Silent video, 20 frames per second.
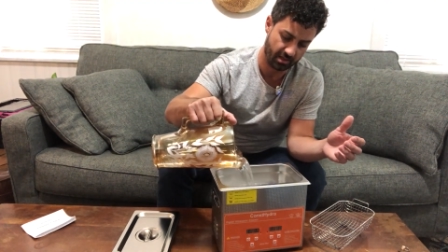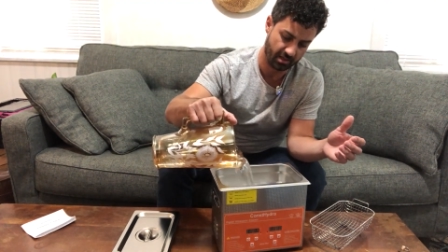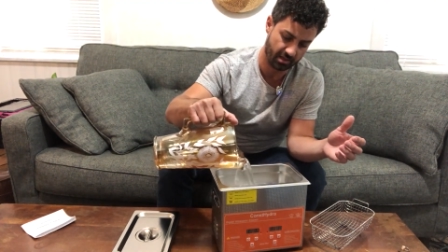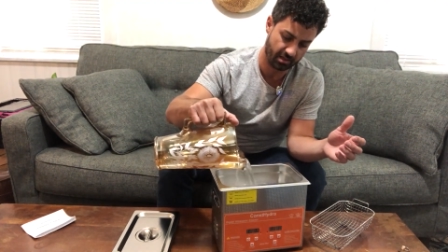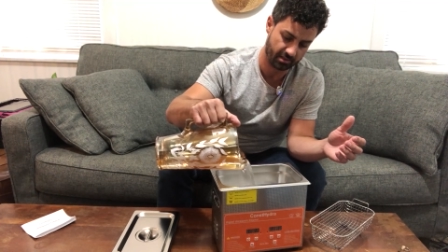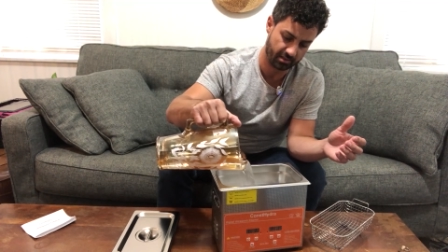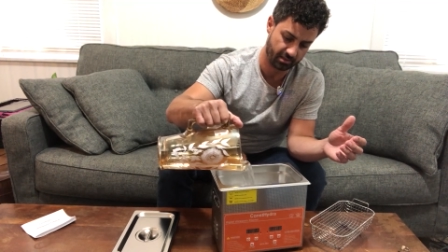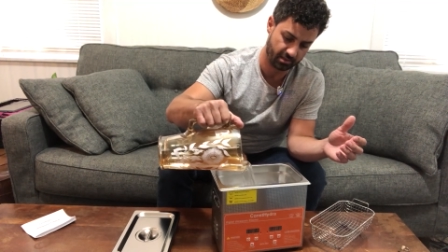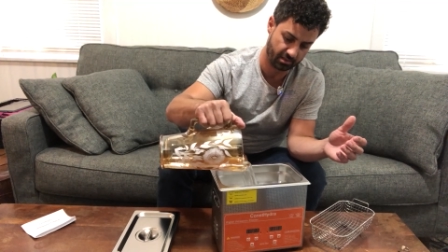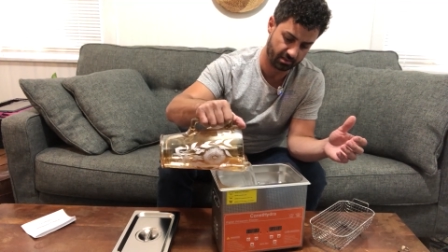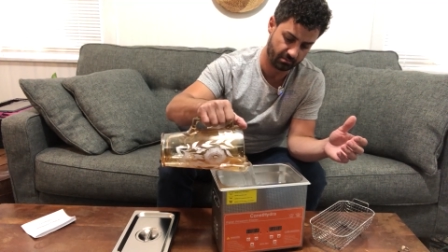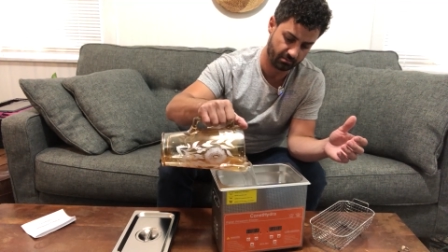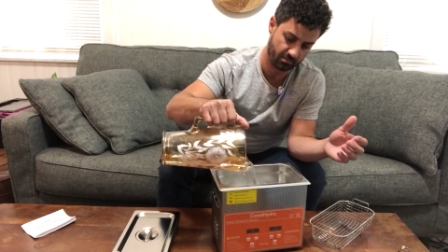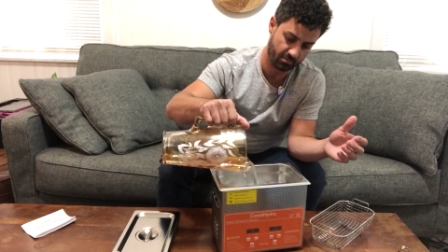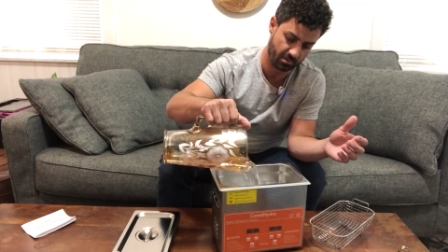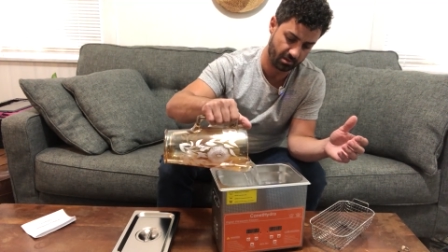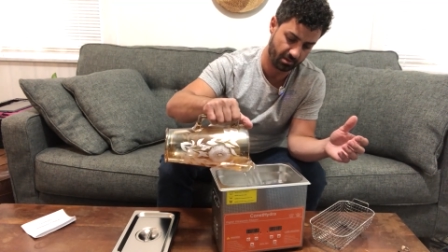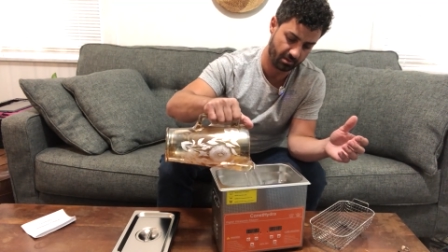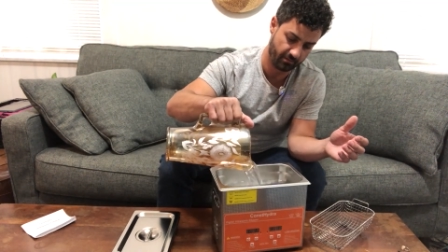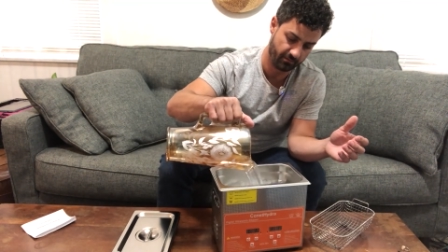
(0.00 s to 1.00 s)
add
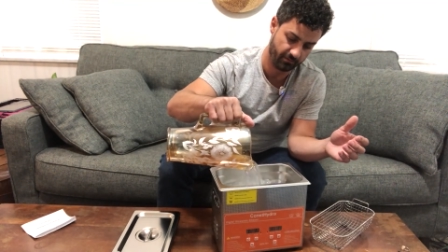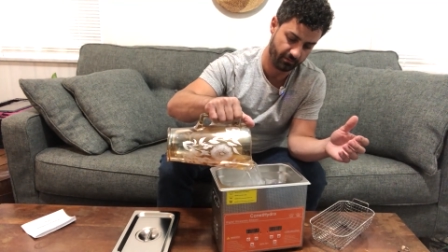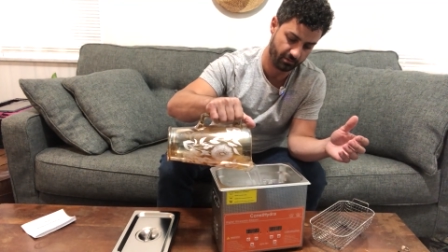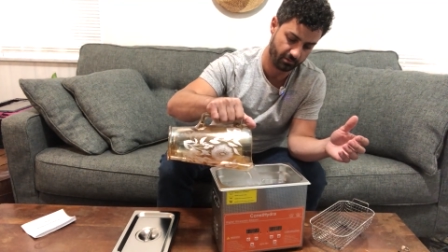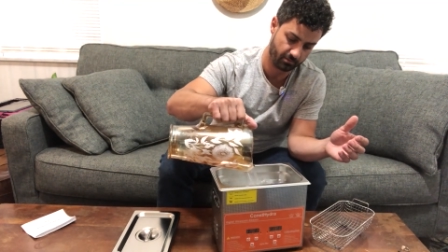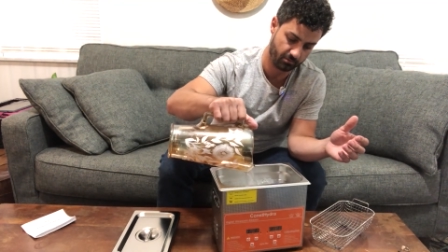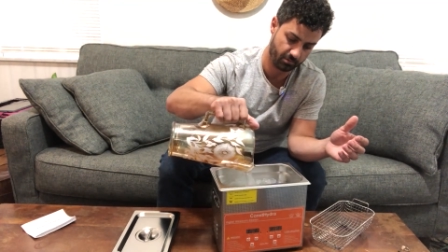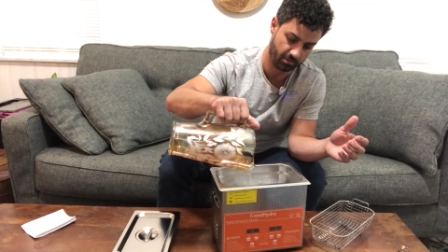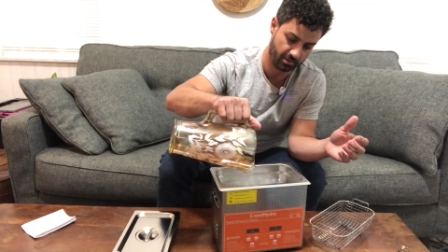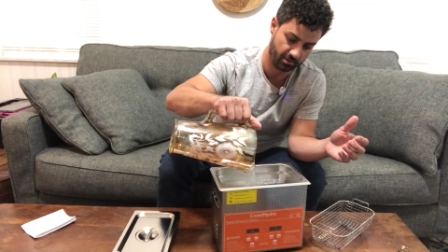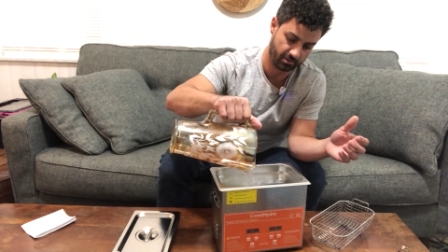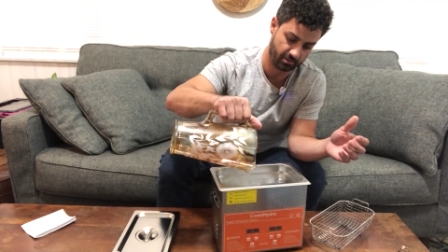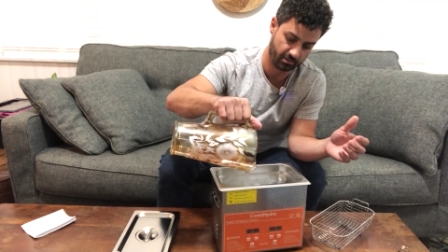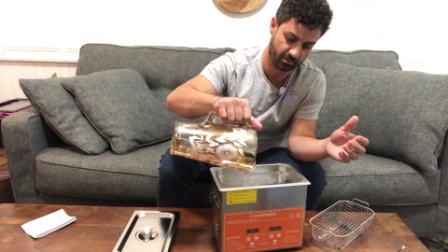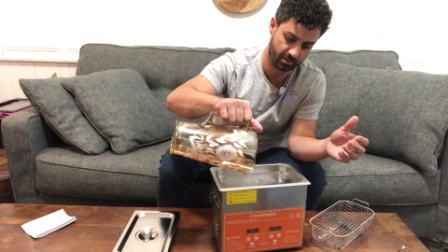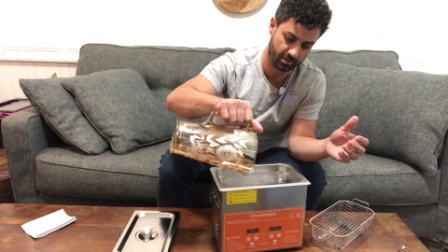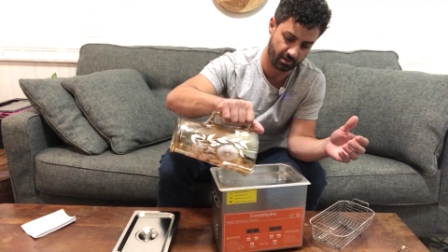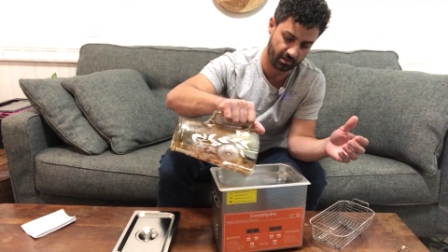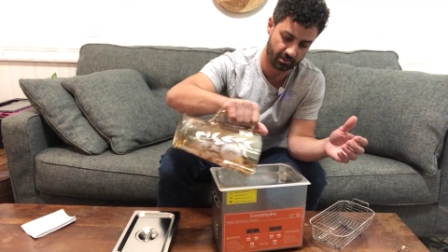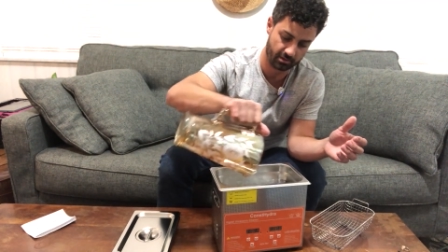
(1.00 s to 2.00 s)
some uh, filtered water in
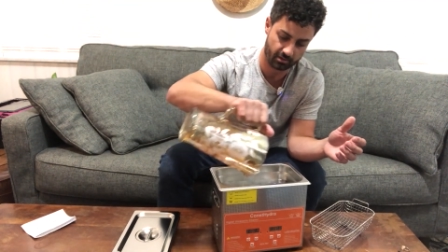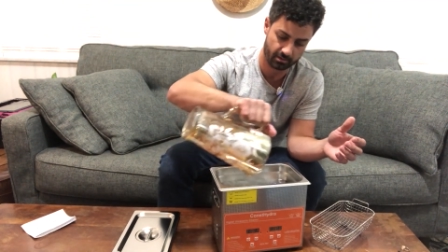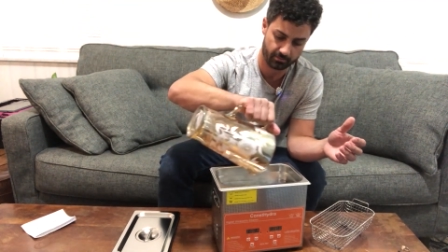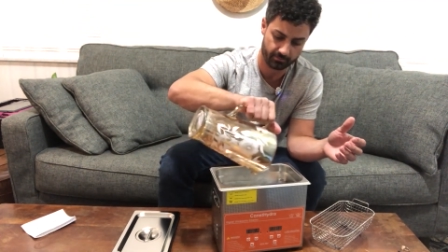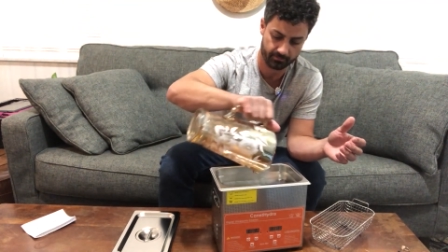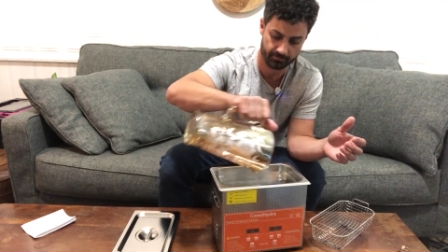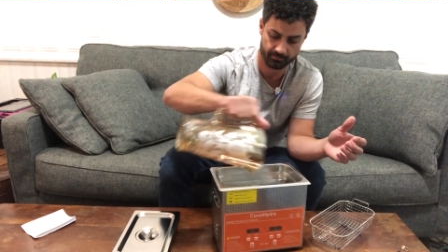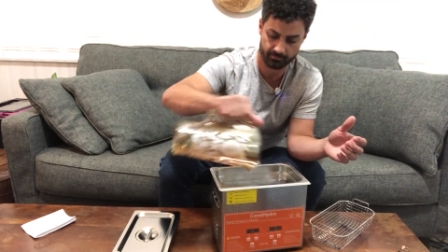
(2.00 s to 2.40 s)
right here.